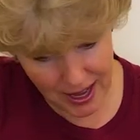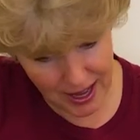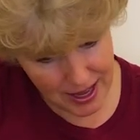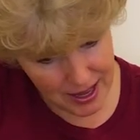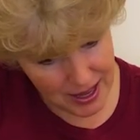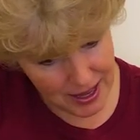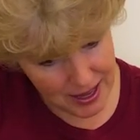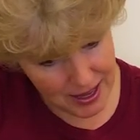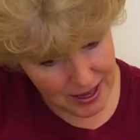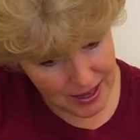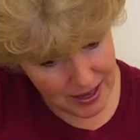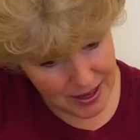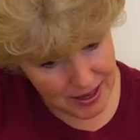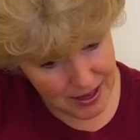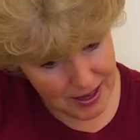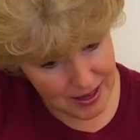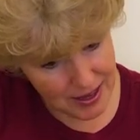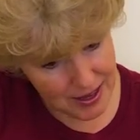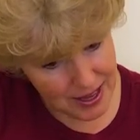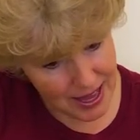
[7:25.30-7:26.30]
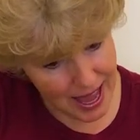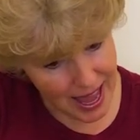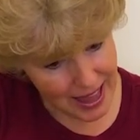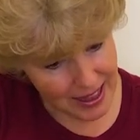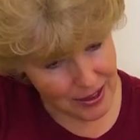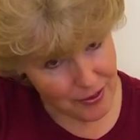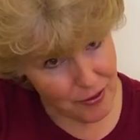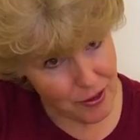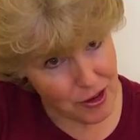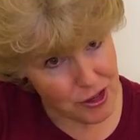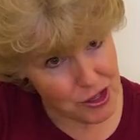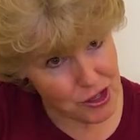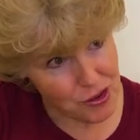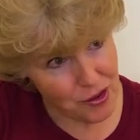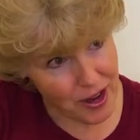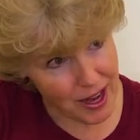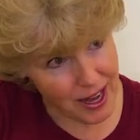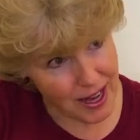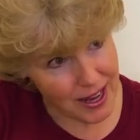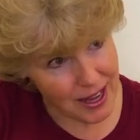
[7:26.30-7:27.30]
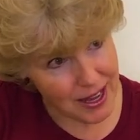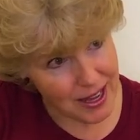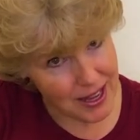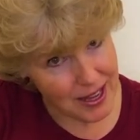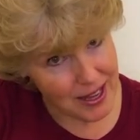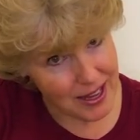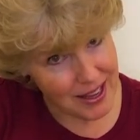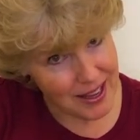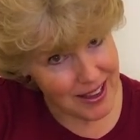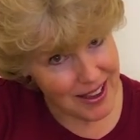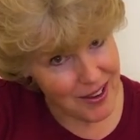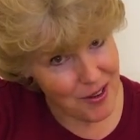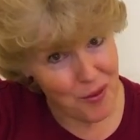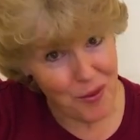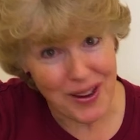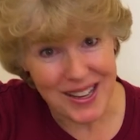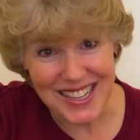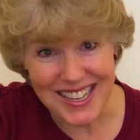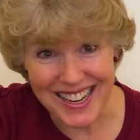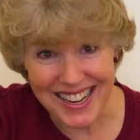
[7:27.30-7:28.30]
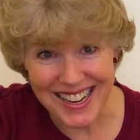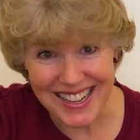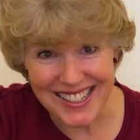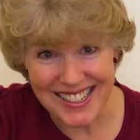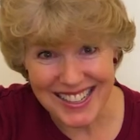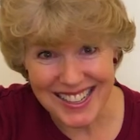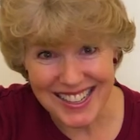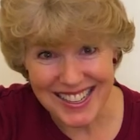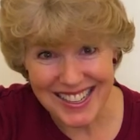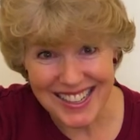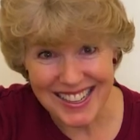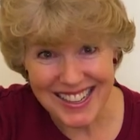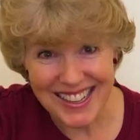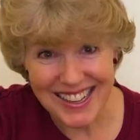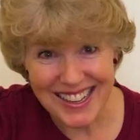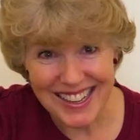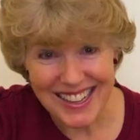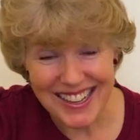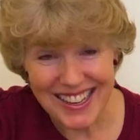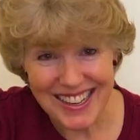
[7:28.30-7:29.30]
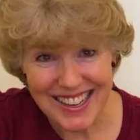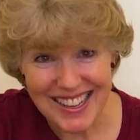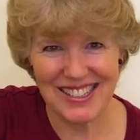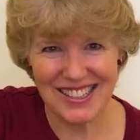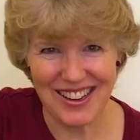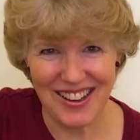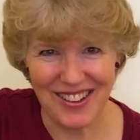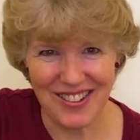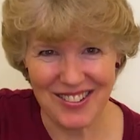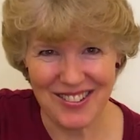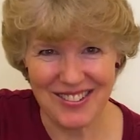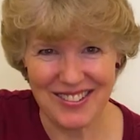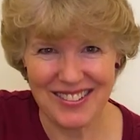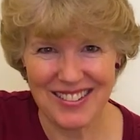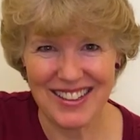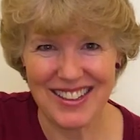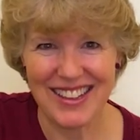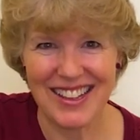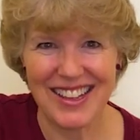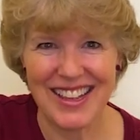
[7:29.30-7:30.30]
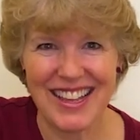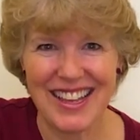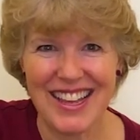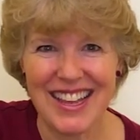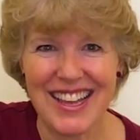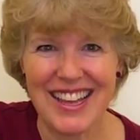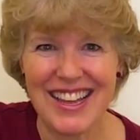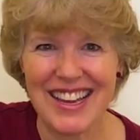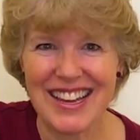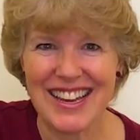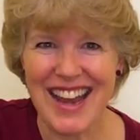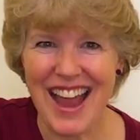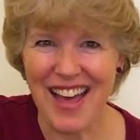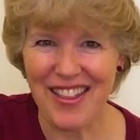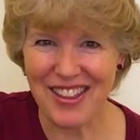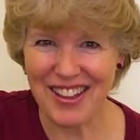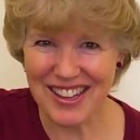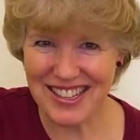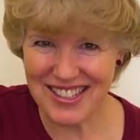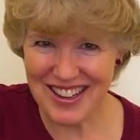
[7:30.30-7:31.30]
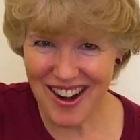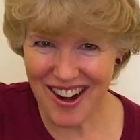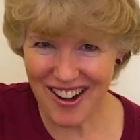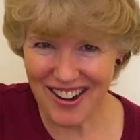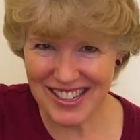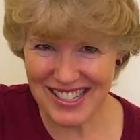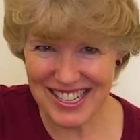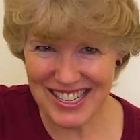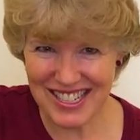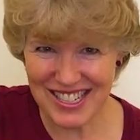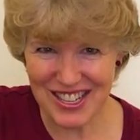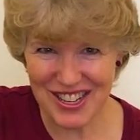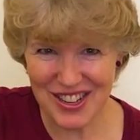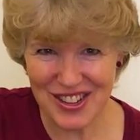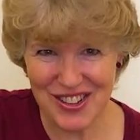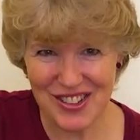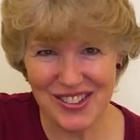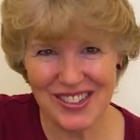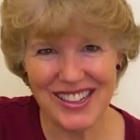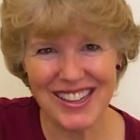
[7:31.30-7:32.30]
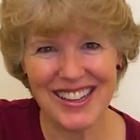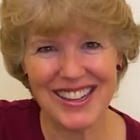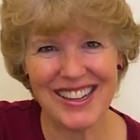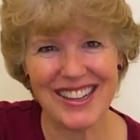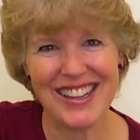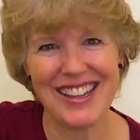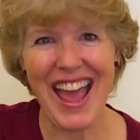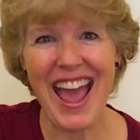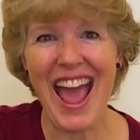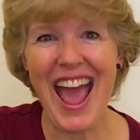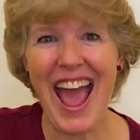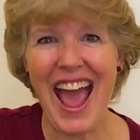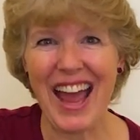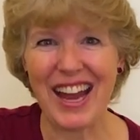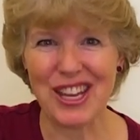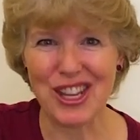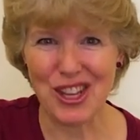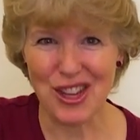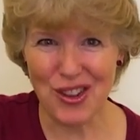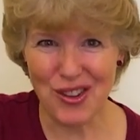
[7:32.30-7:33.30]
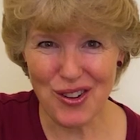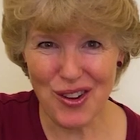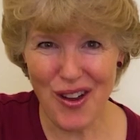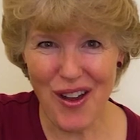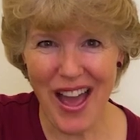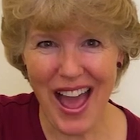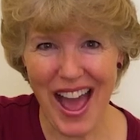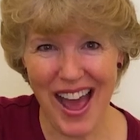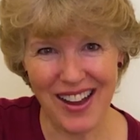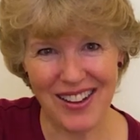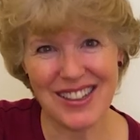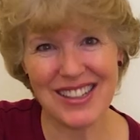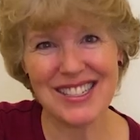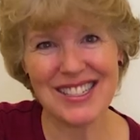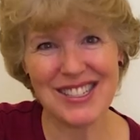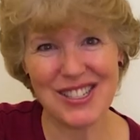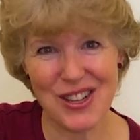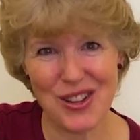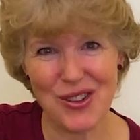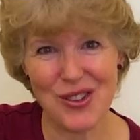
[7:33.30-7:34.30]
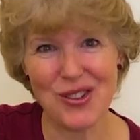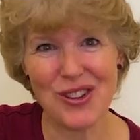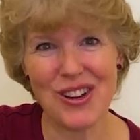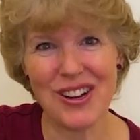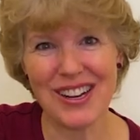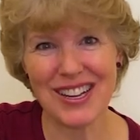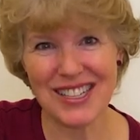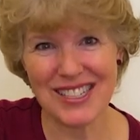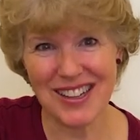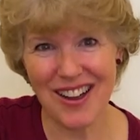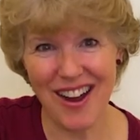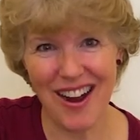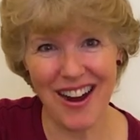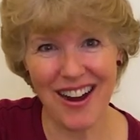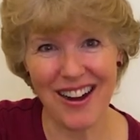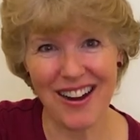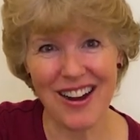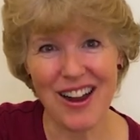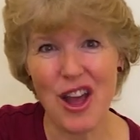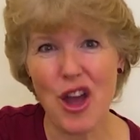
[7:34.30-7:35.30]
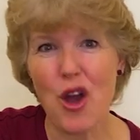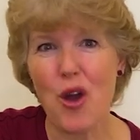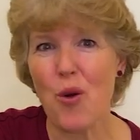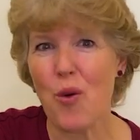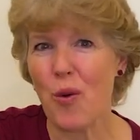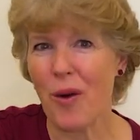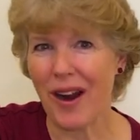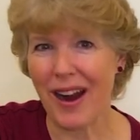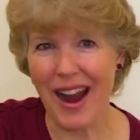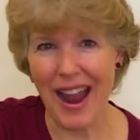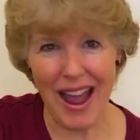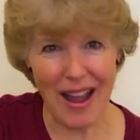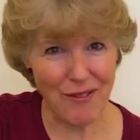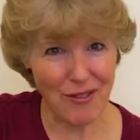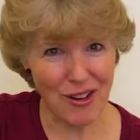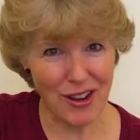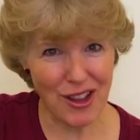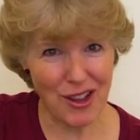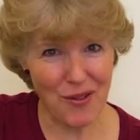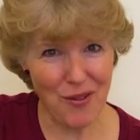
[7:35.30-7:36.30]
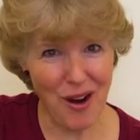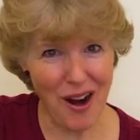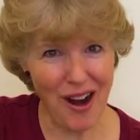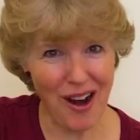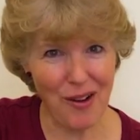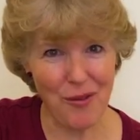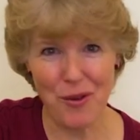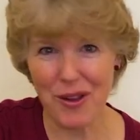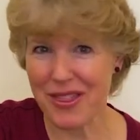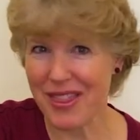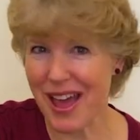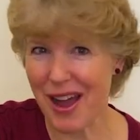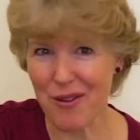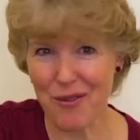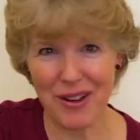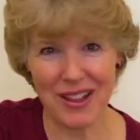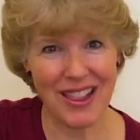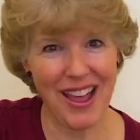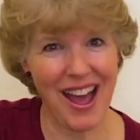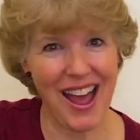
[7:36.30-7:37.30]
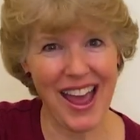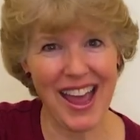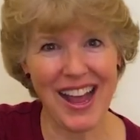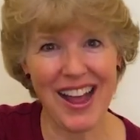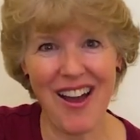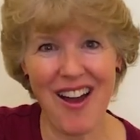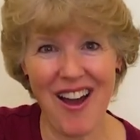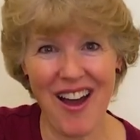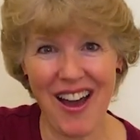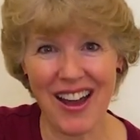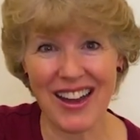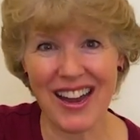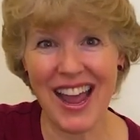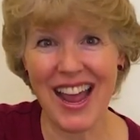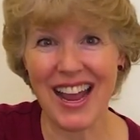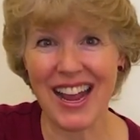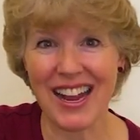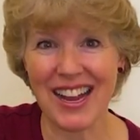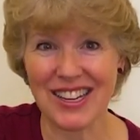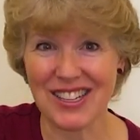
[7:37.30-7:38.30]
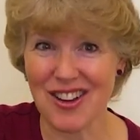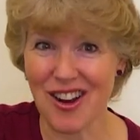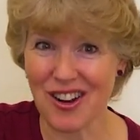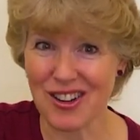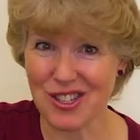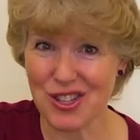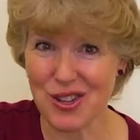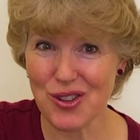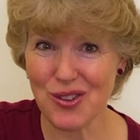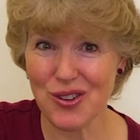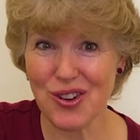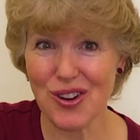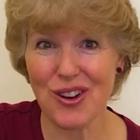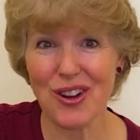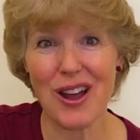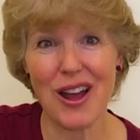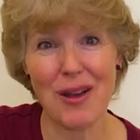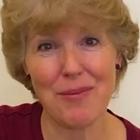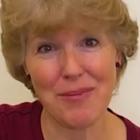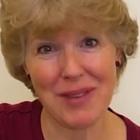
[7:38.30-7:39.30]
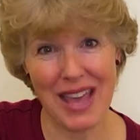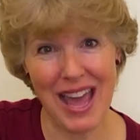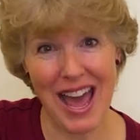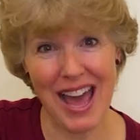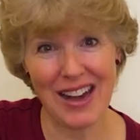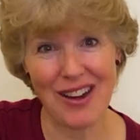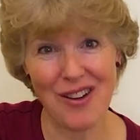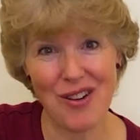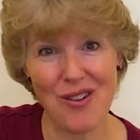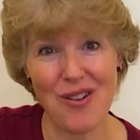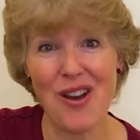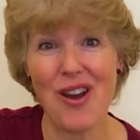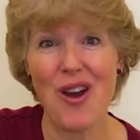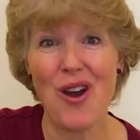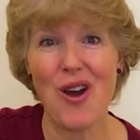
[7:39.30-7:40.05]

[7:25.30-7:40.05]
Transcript: and the 1st string. We did it. No. Now the guitar is in tune, and you know how to tune your guitar wherever you are without relying on a guitar tuner, a piano,